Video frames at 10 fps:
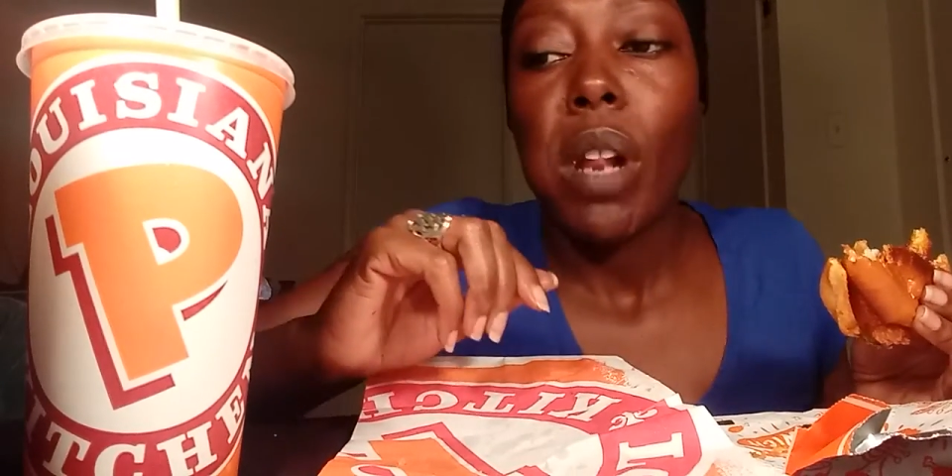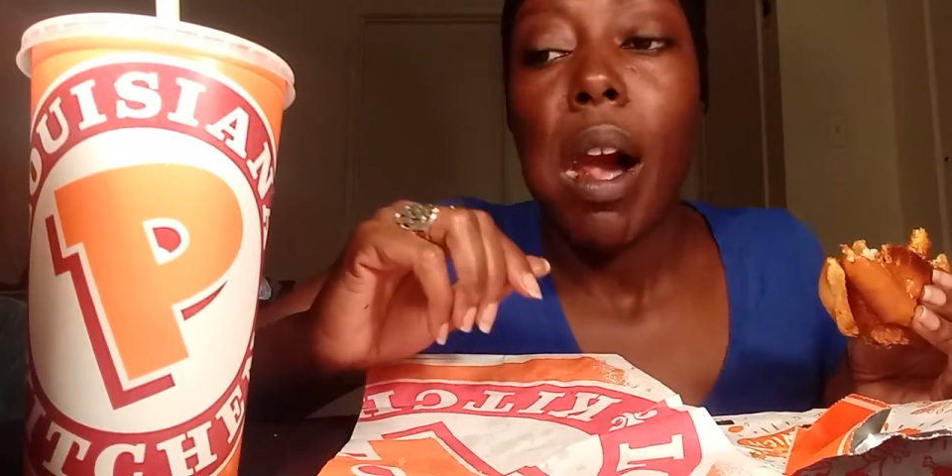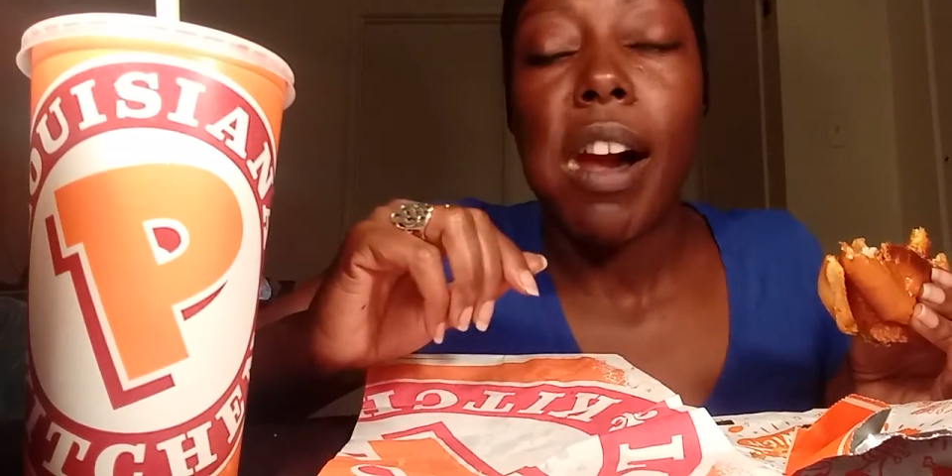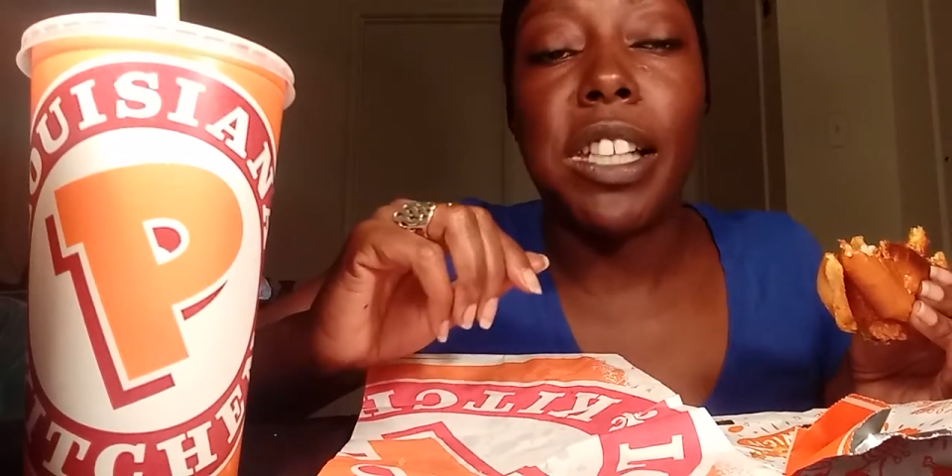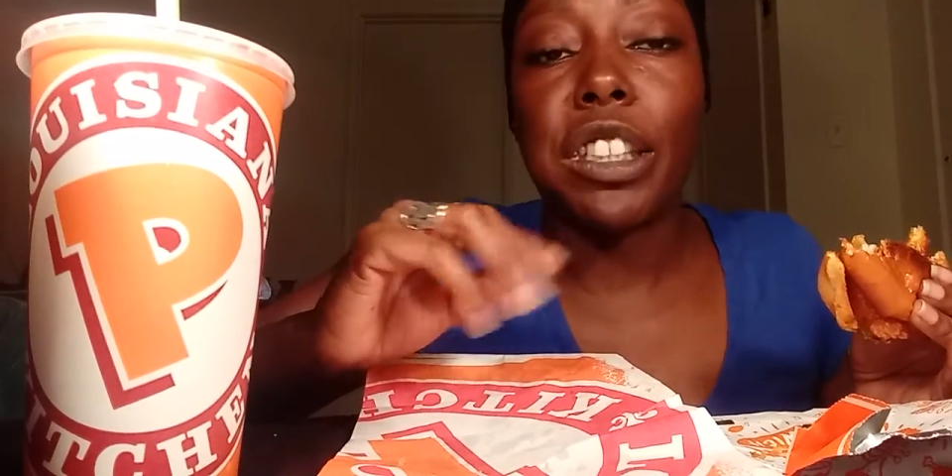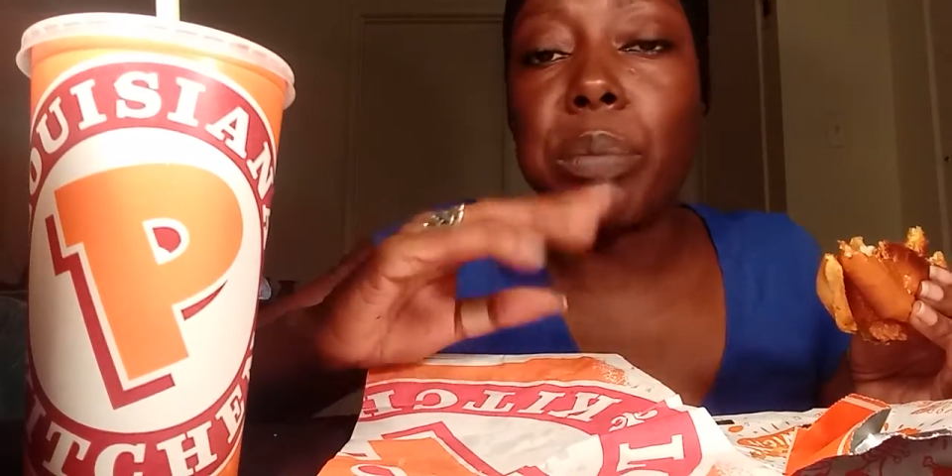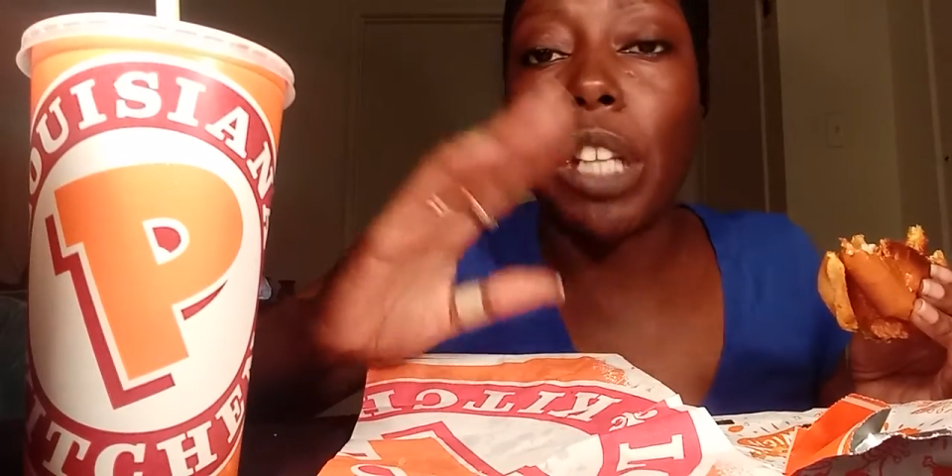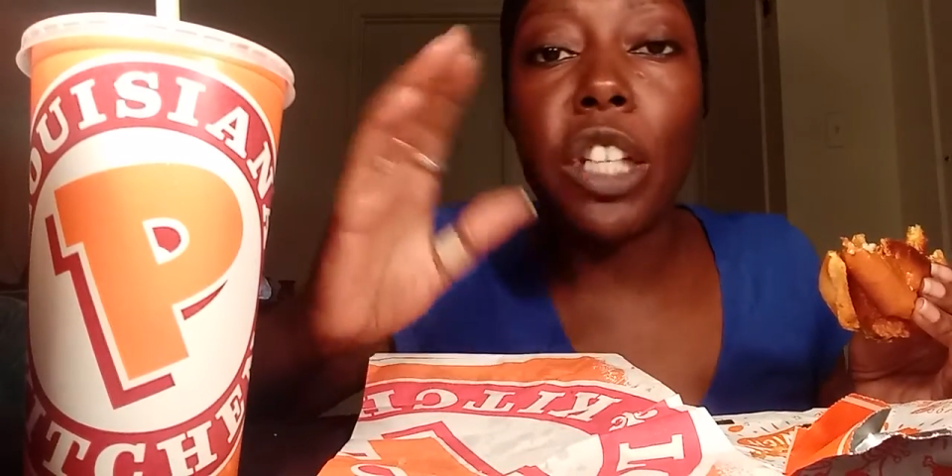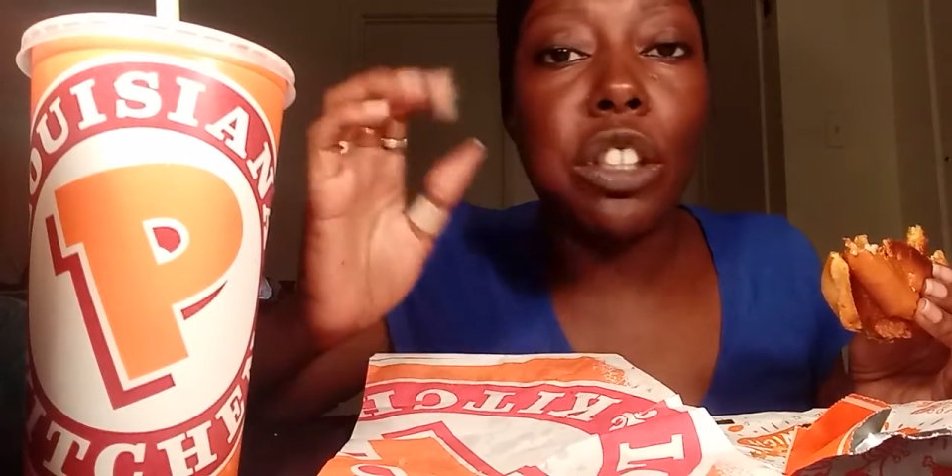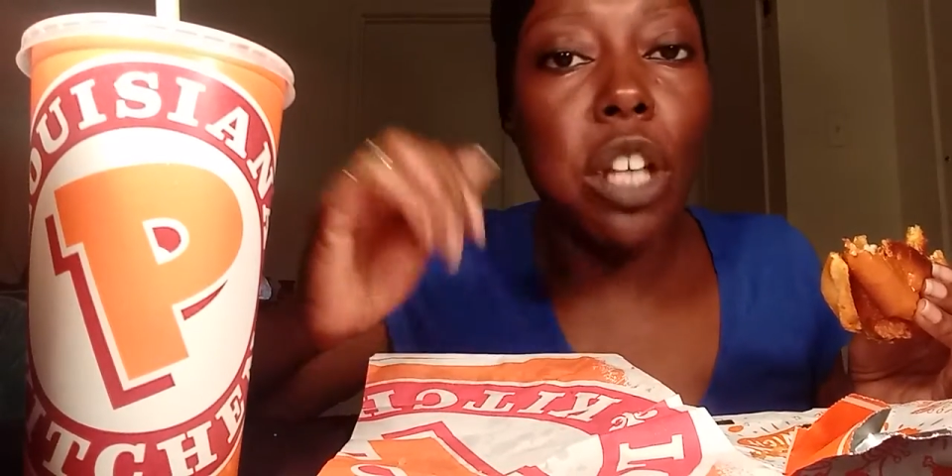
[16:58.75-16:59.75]
Have some
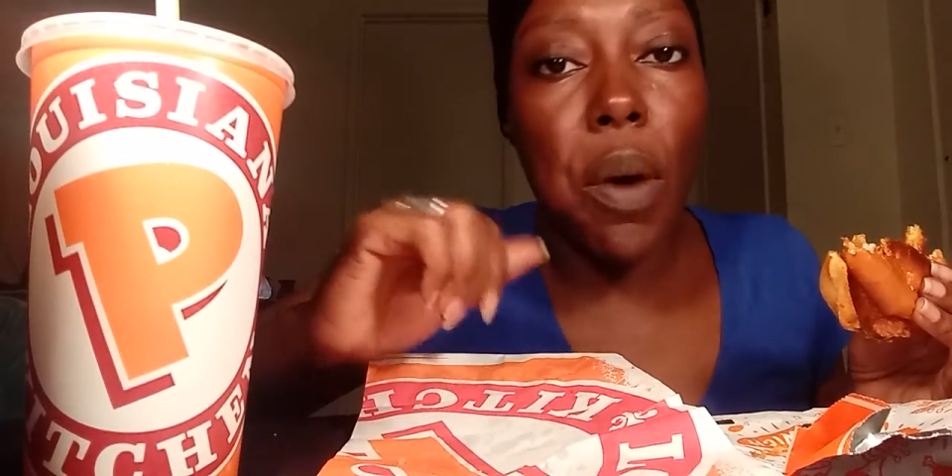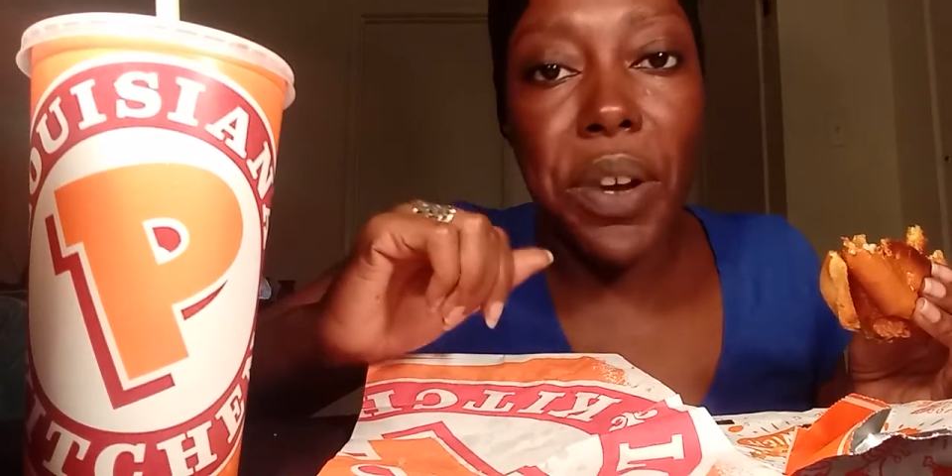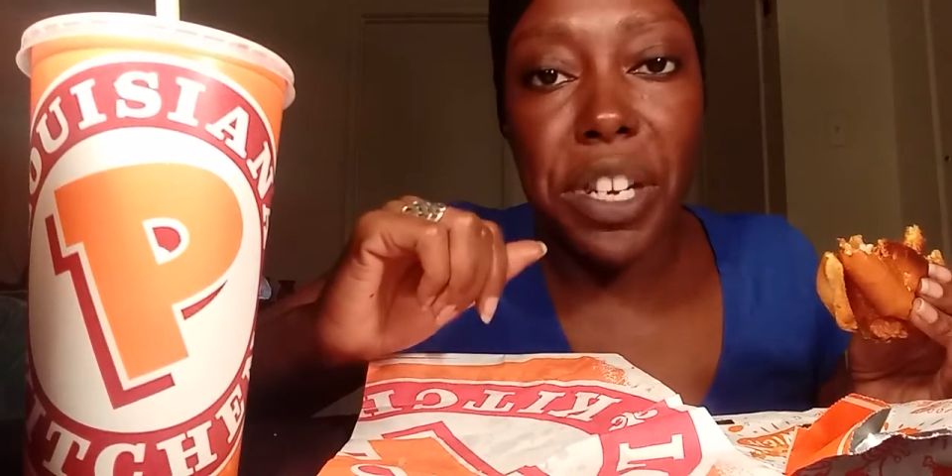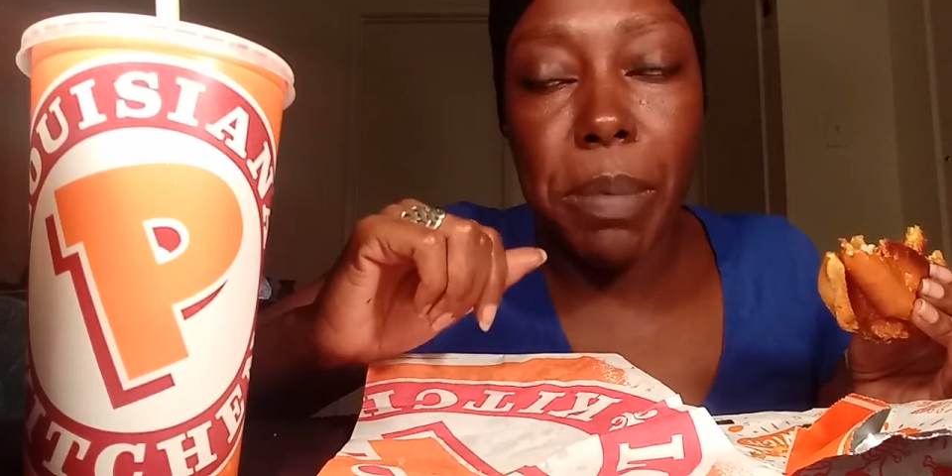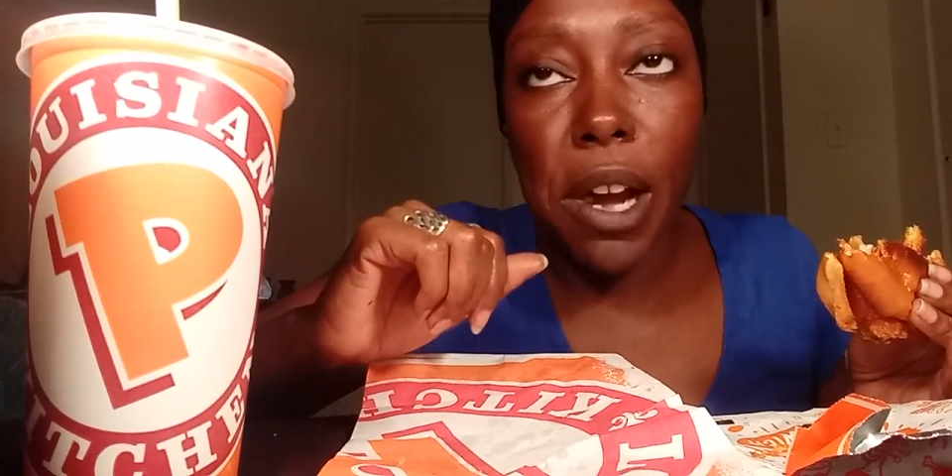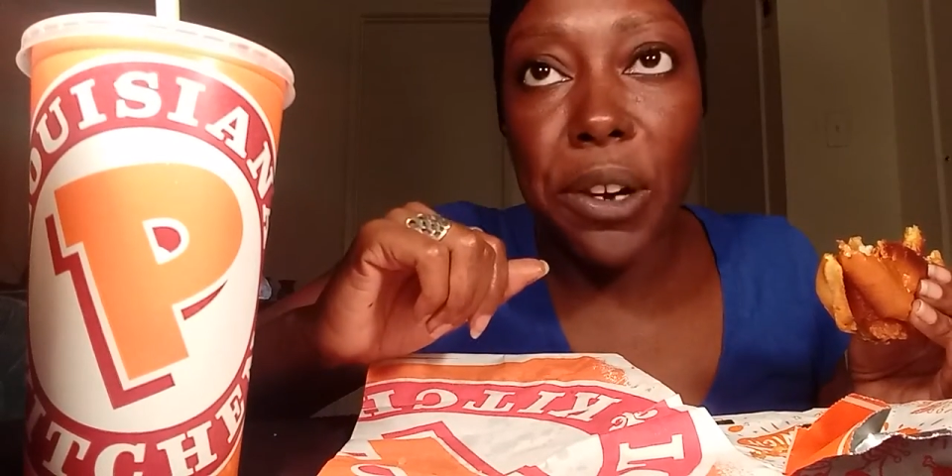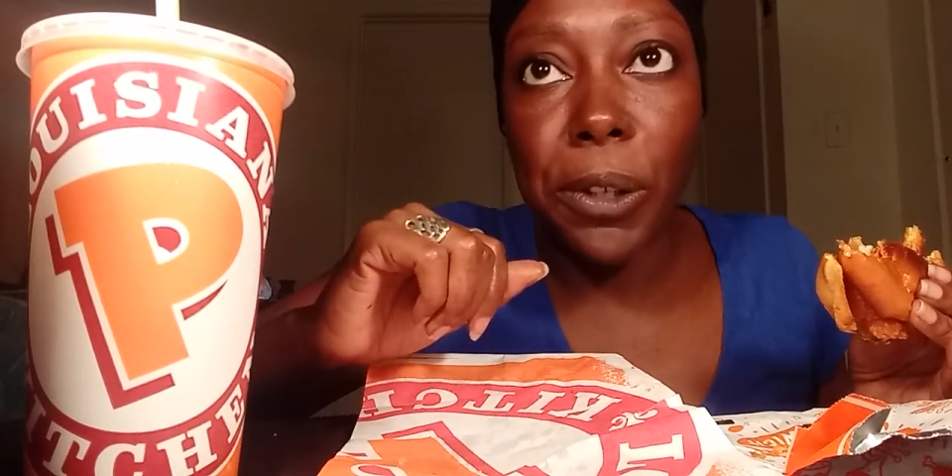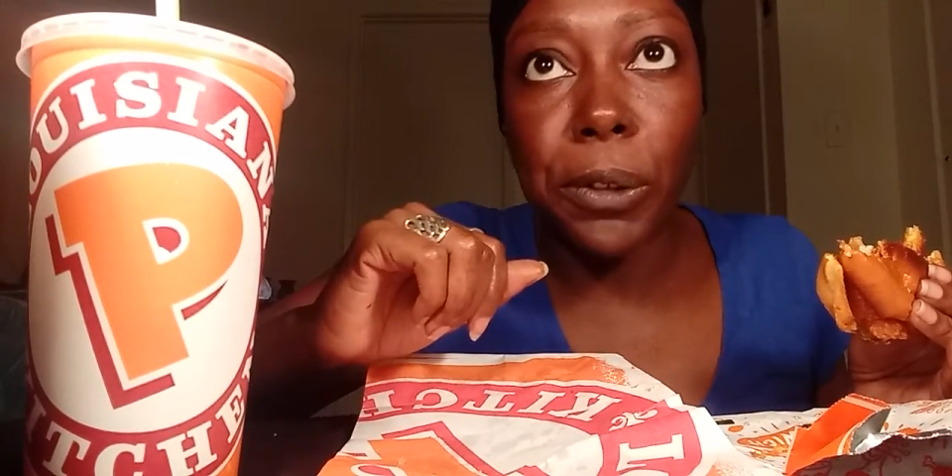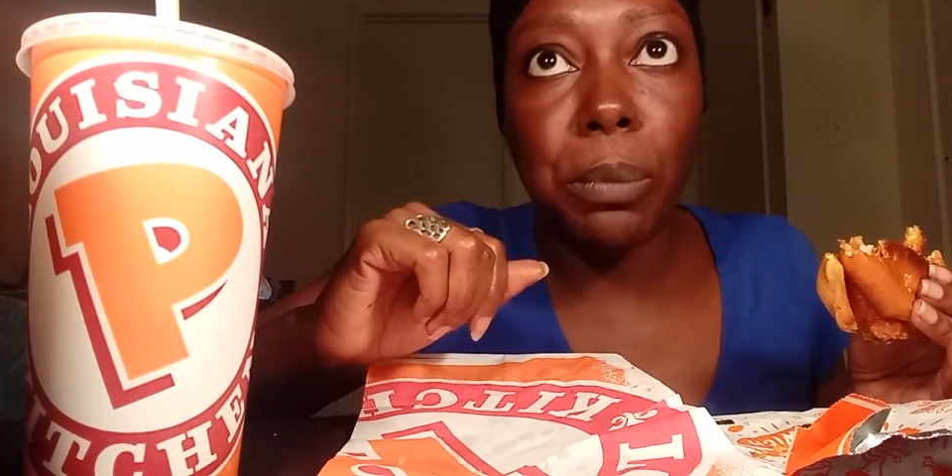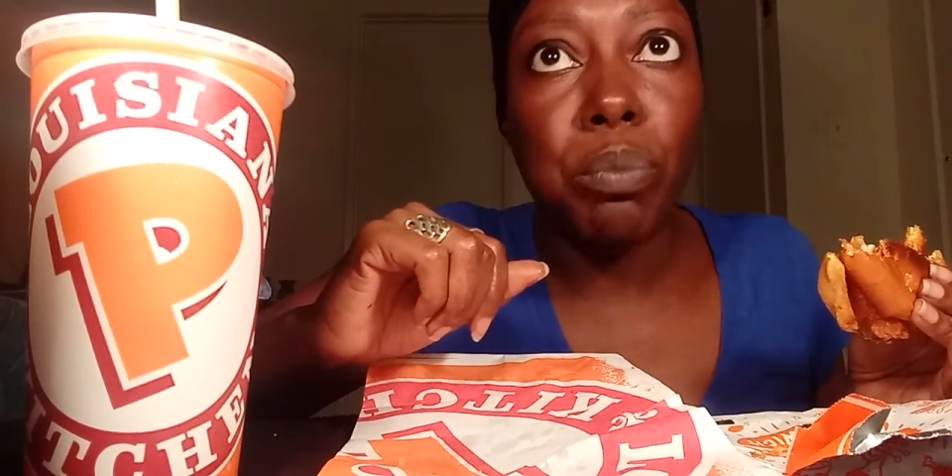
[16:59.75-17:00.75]
things going in my
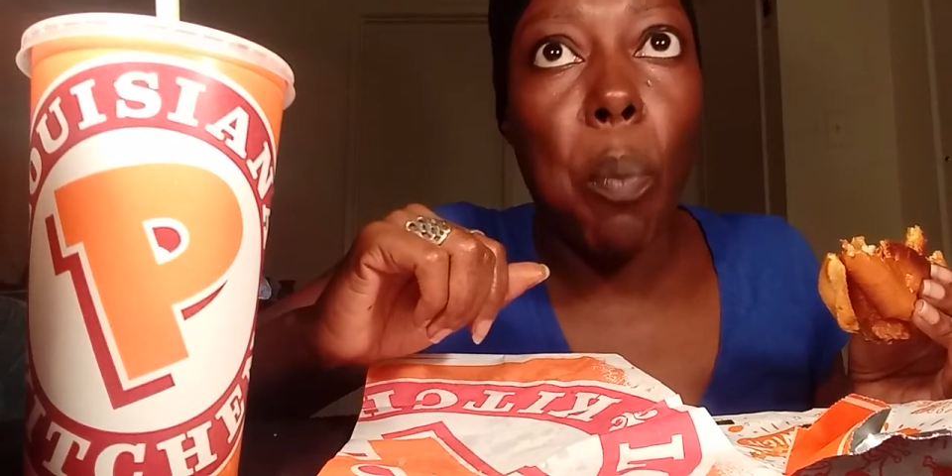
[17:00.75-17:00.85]
home